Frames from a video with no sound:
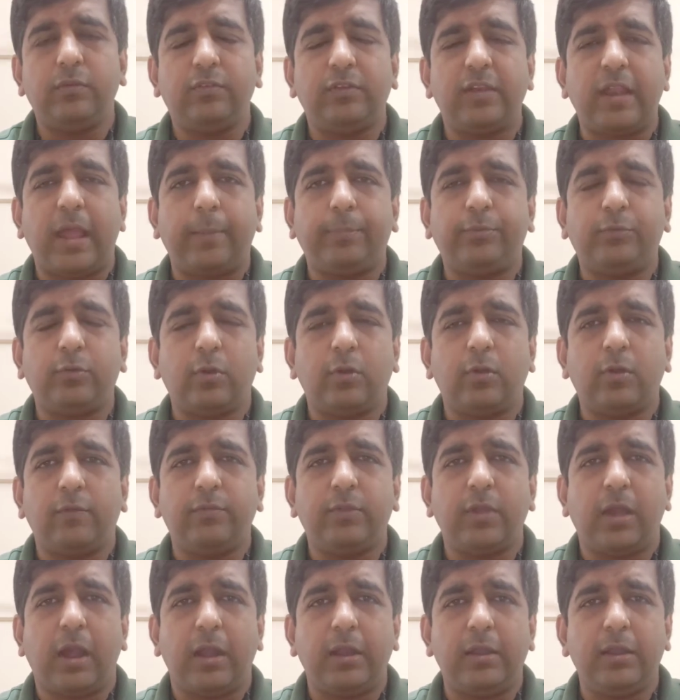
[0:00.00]
snapshot
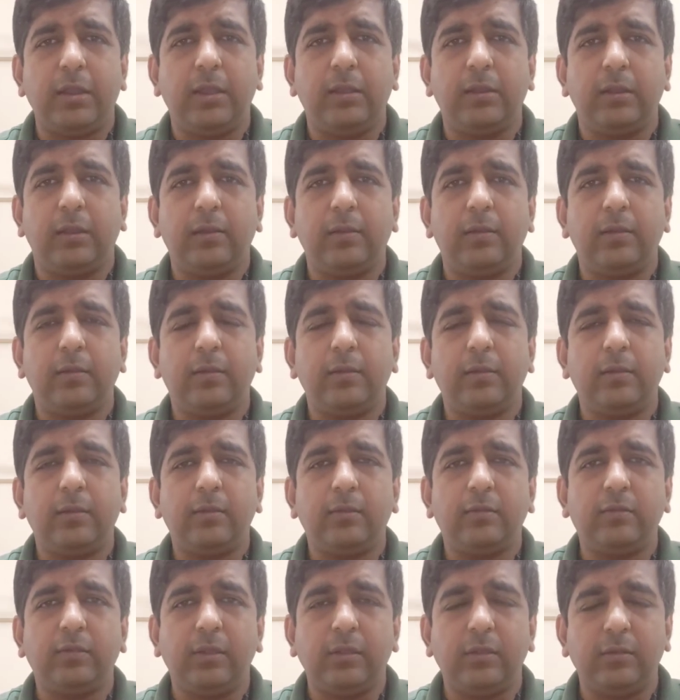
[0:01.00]
of the article.
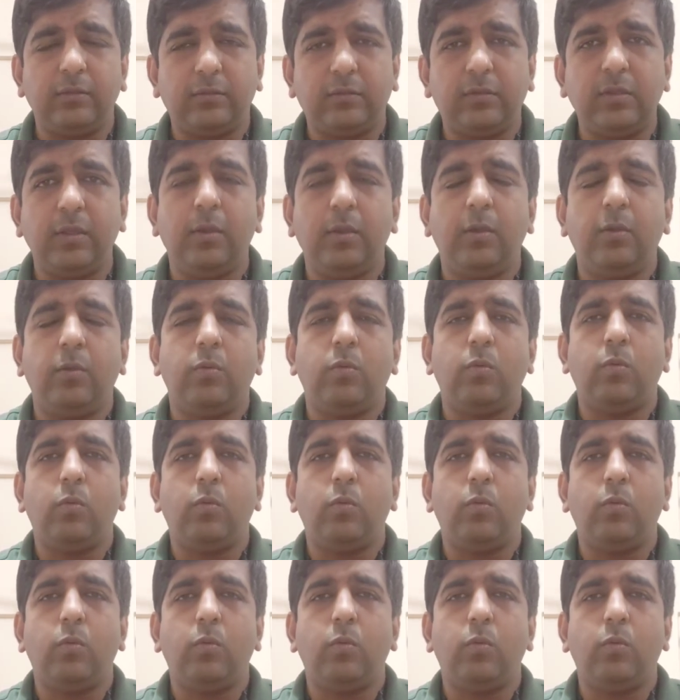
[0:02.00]
See